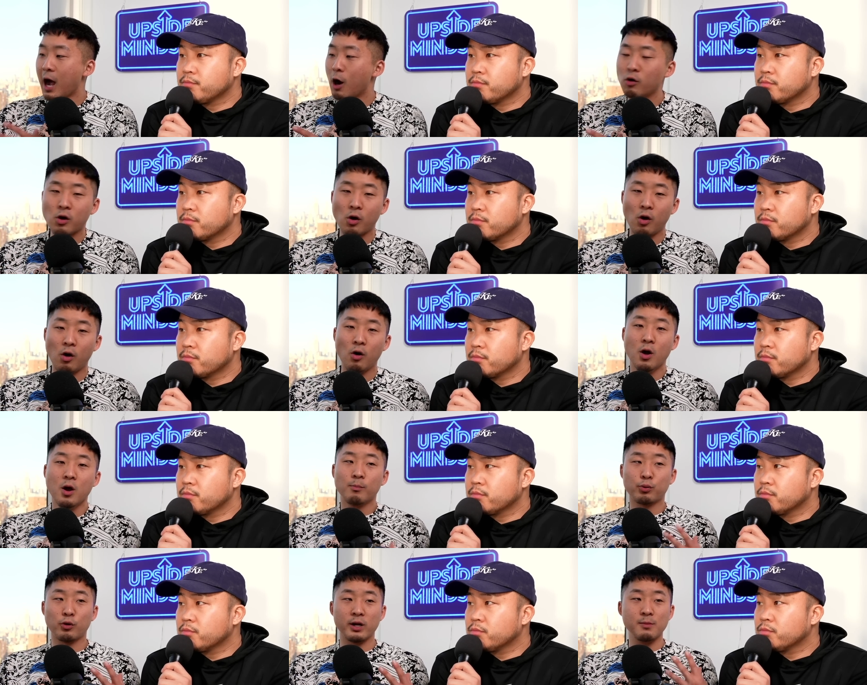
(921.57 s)
Speaker 1: alcohol
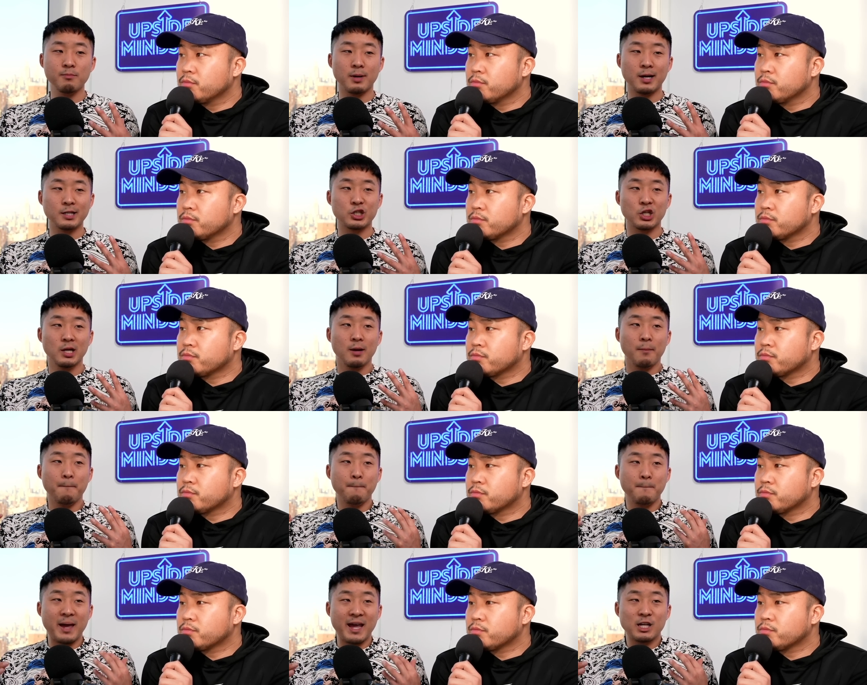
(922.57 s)
pretty much
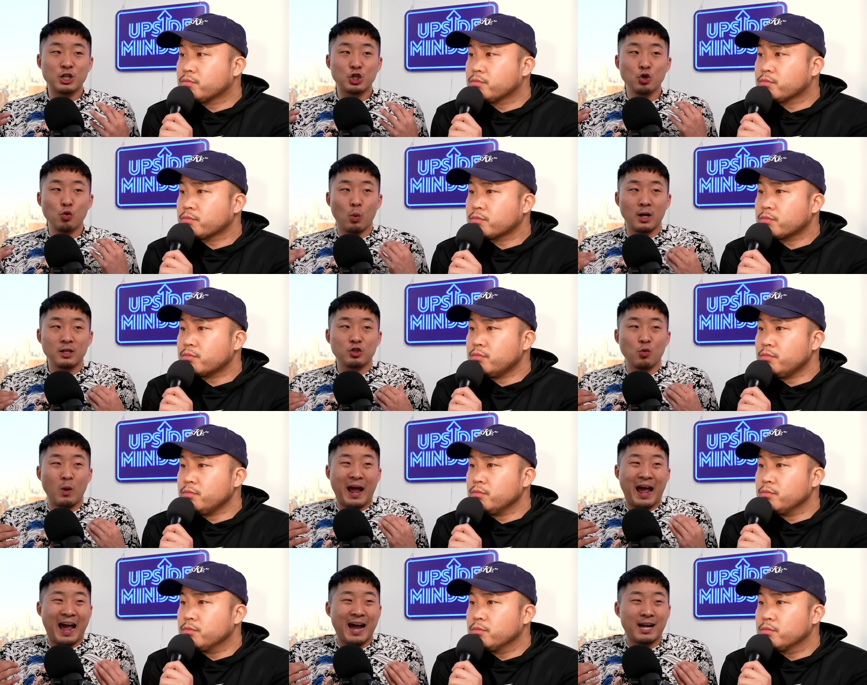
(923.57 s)
makes you want
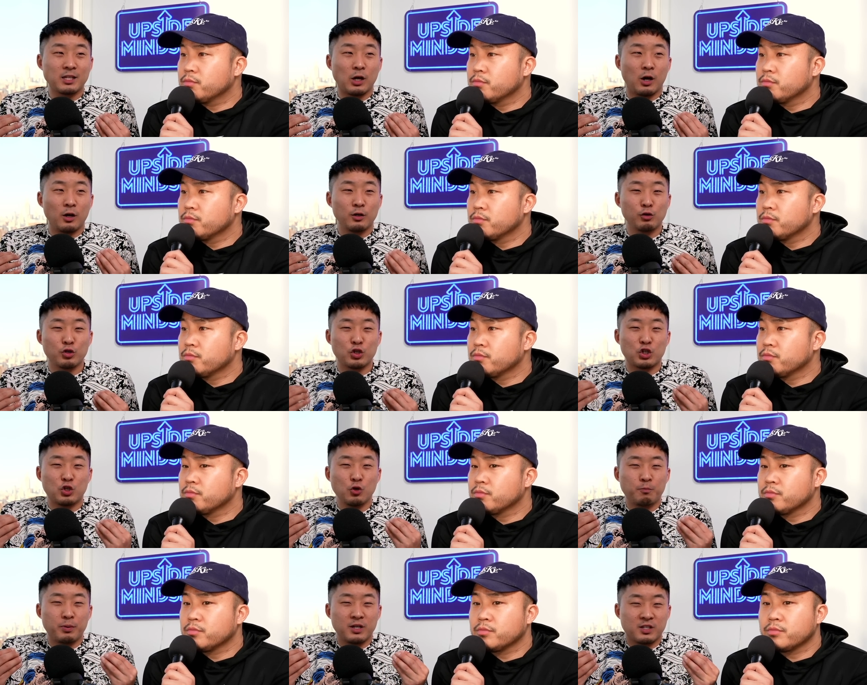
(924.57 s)
to act on your
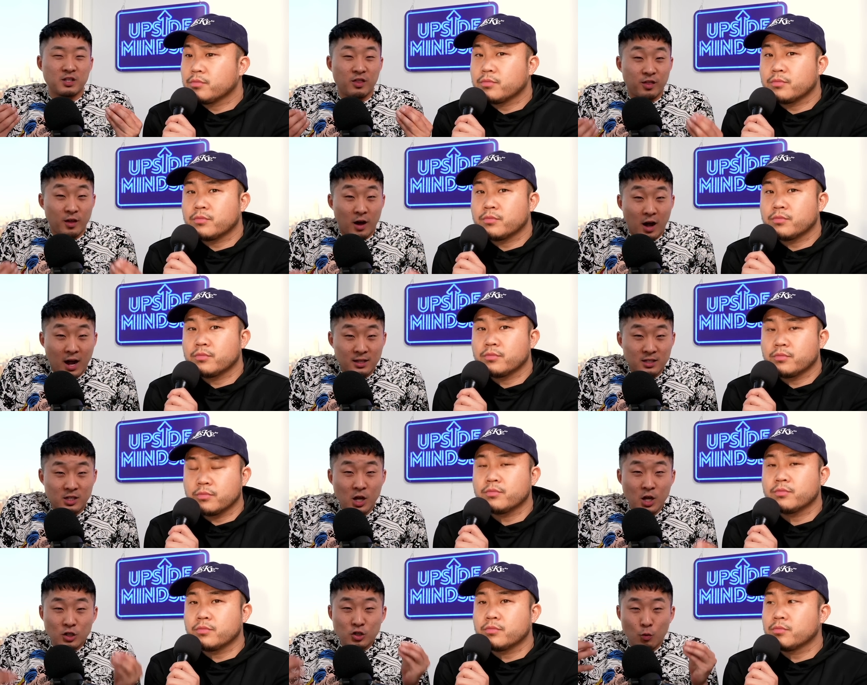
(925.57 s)
stupidest
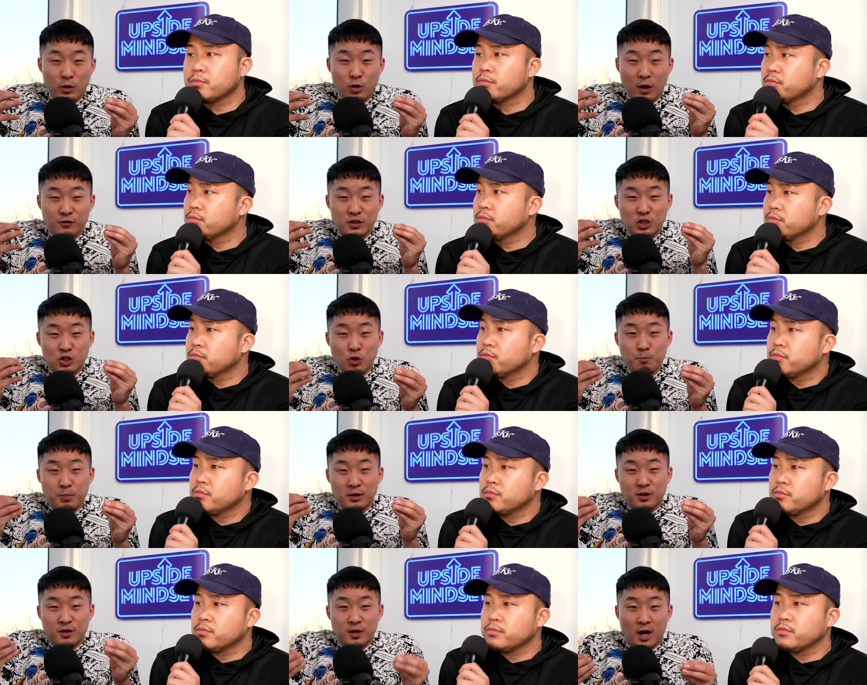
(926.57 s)
thoughts. So when you have
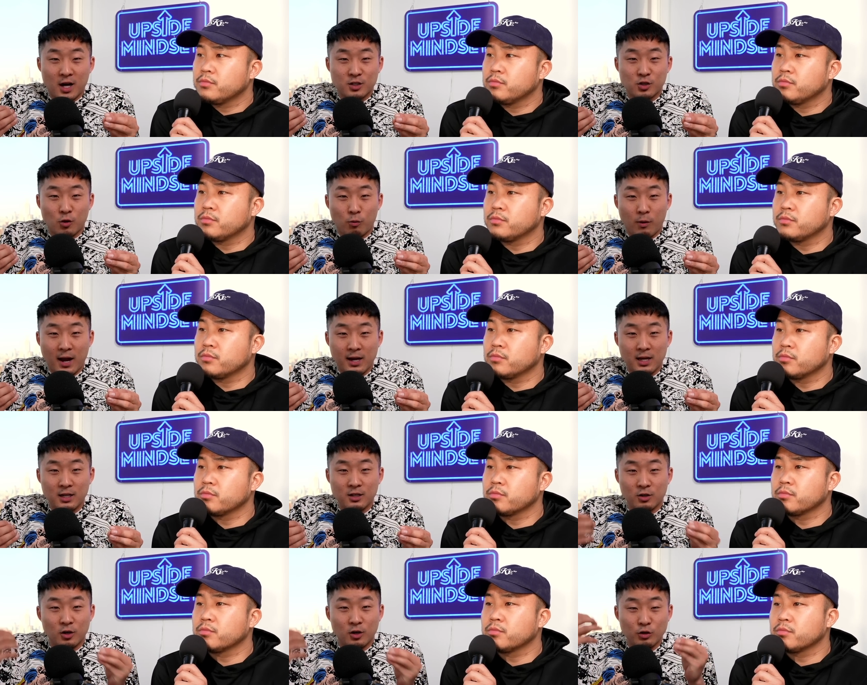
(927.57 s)
stupid thoughts already,
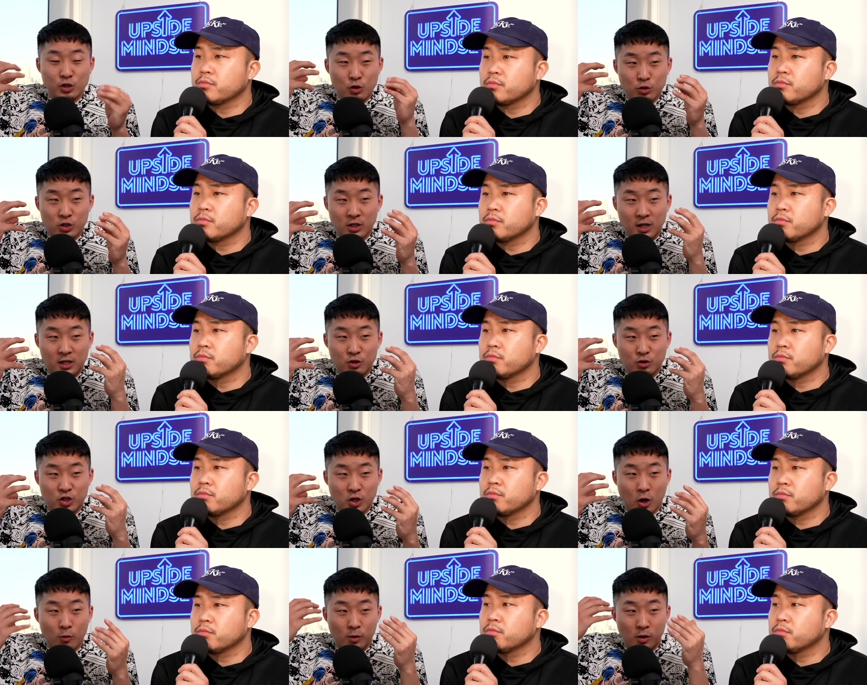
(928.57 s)
you know, usually and you're
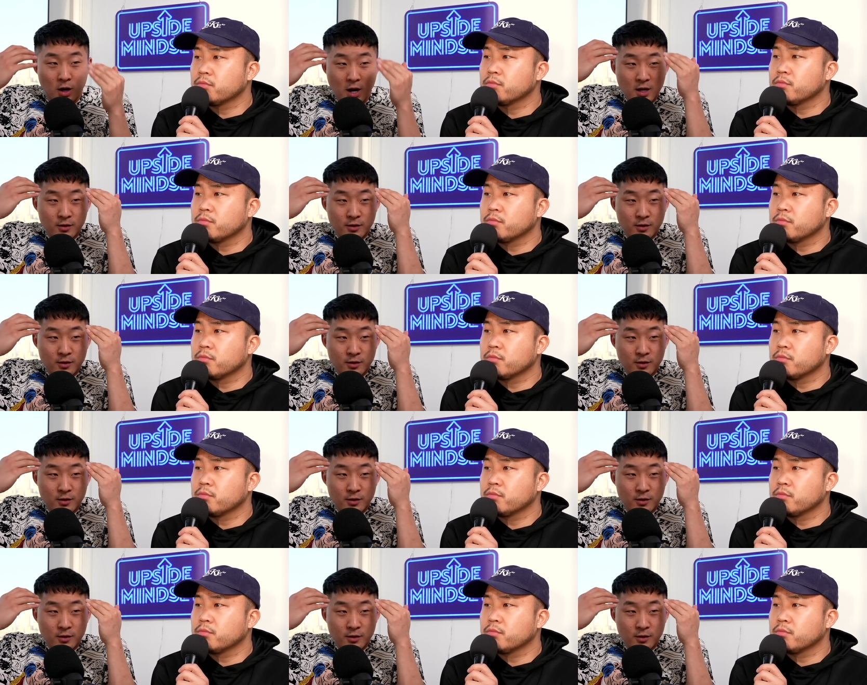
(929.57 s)
sober,